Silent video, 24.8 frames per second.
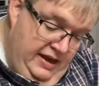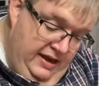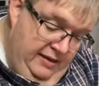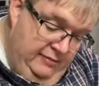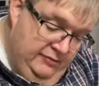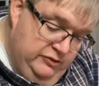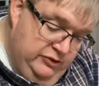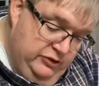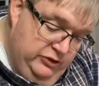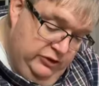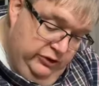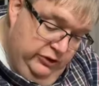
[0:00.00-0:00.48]
Uh,
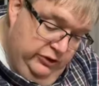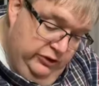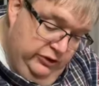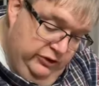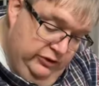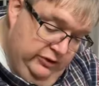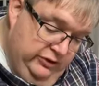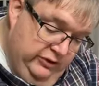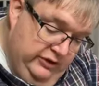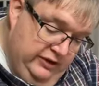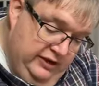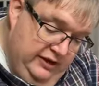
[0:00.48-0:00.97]
I'm
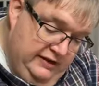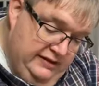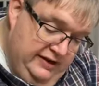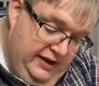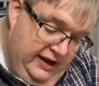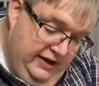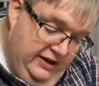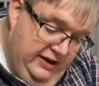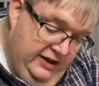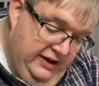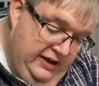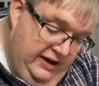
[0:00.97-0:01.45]
sure
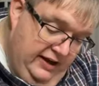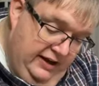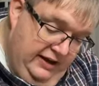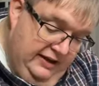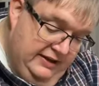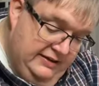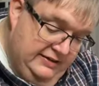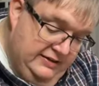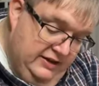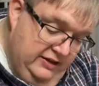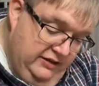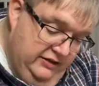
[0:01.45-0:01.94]
because I
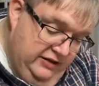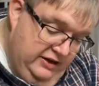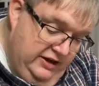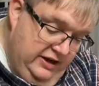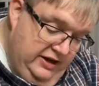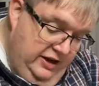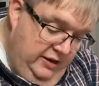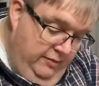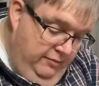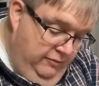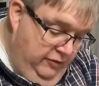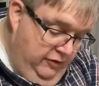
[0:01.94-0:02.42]
couldn't. I like to
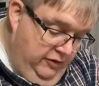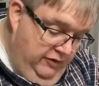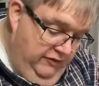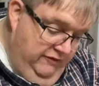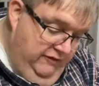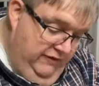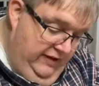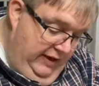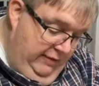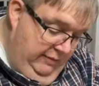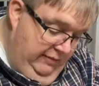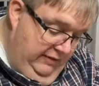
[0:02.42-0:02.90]
know the
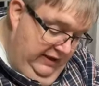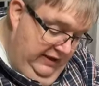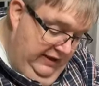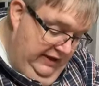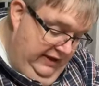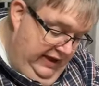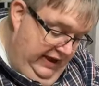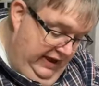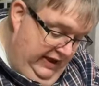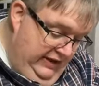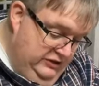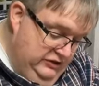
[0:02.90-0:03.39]
number of
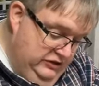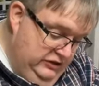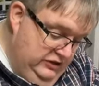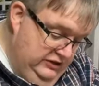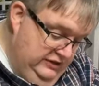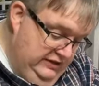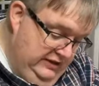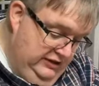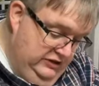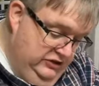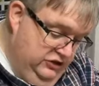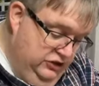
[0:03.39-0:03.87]
family
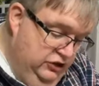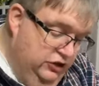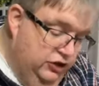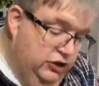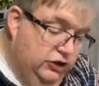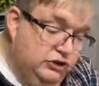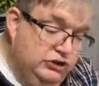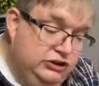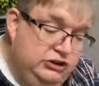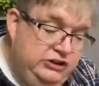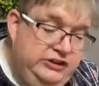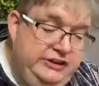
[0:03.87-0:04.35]
occasions and
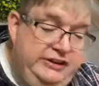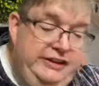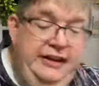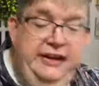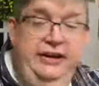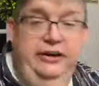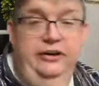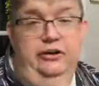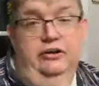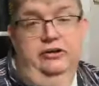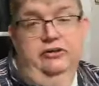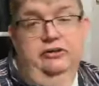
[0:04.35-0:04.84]

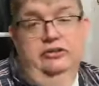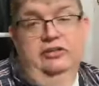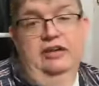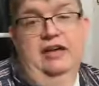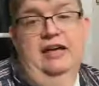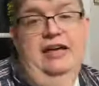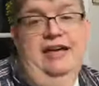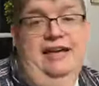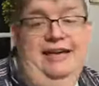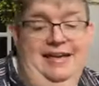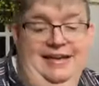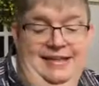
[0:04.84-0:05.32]
church
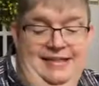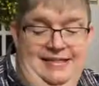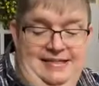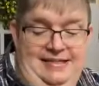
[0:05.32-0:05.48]
dinners.